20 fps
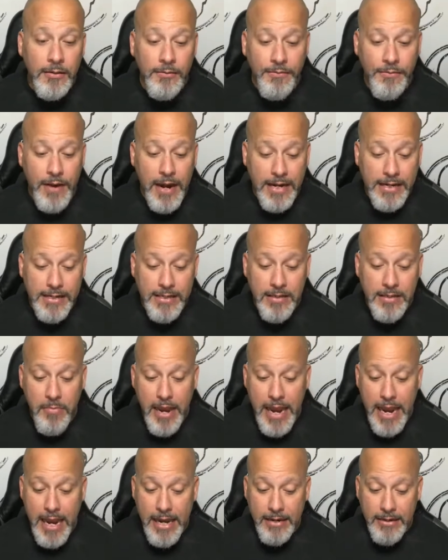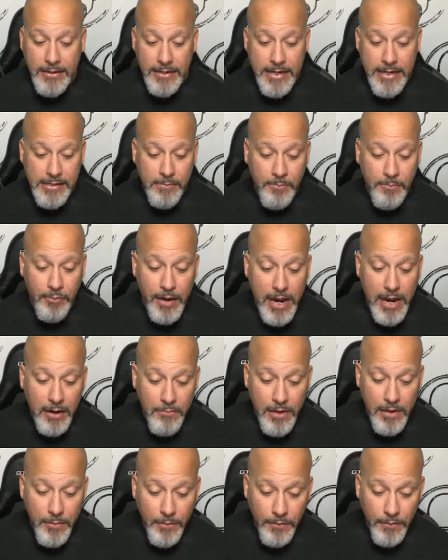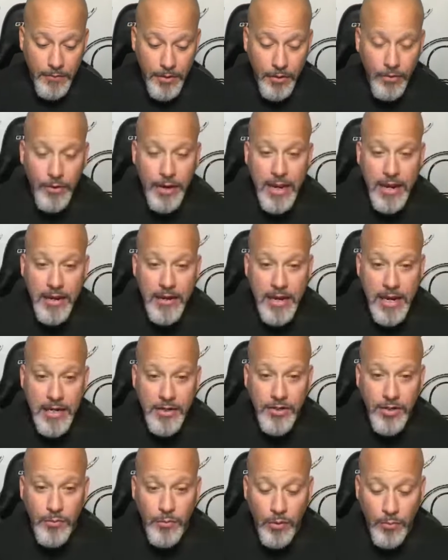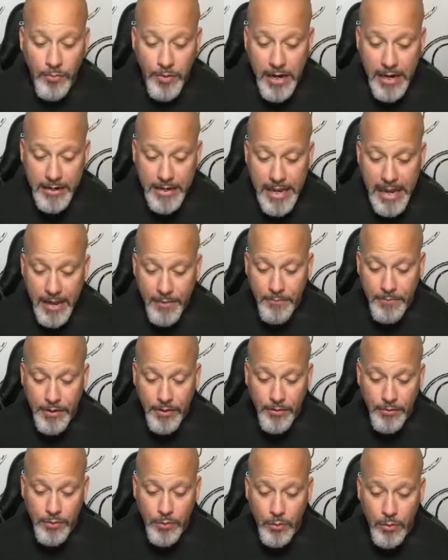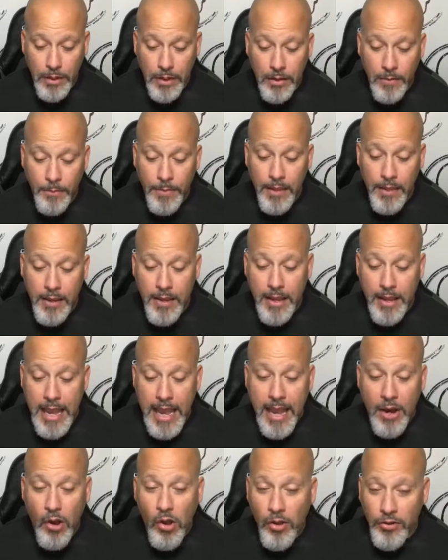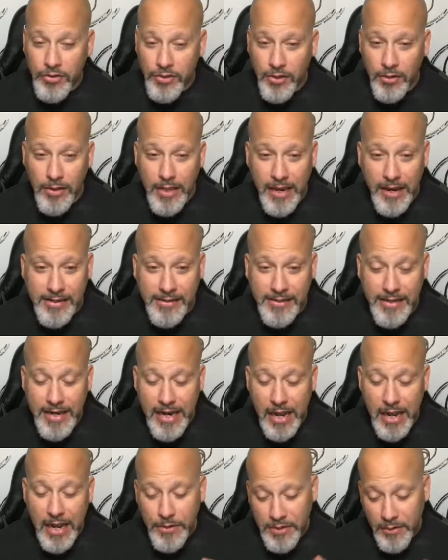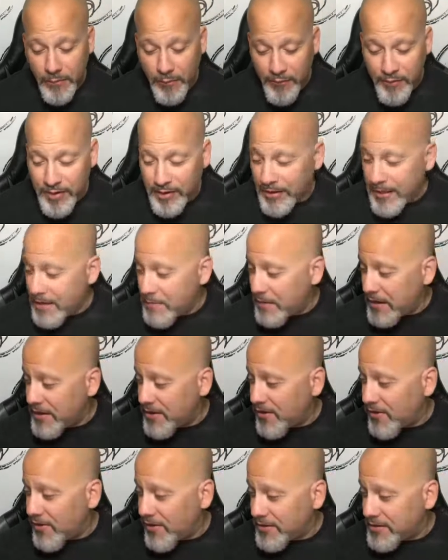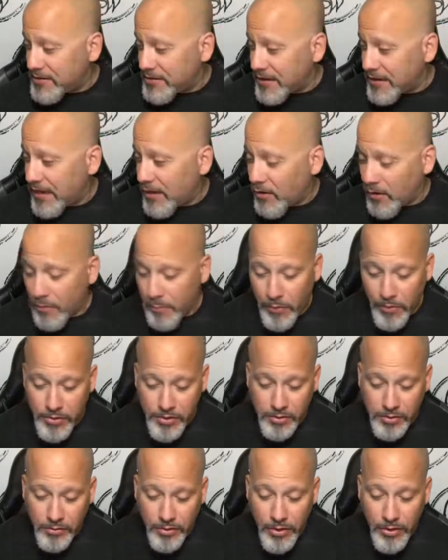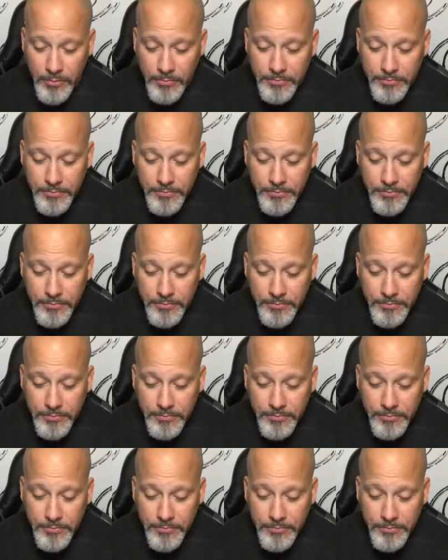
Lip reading: Frank's the man. He's a proud member of Go Get It Nation. We're proud to have him here as well. And also, like I said, I was in Philly because, on a personal note,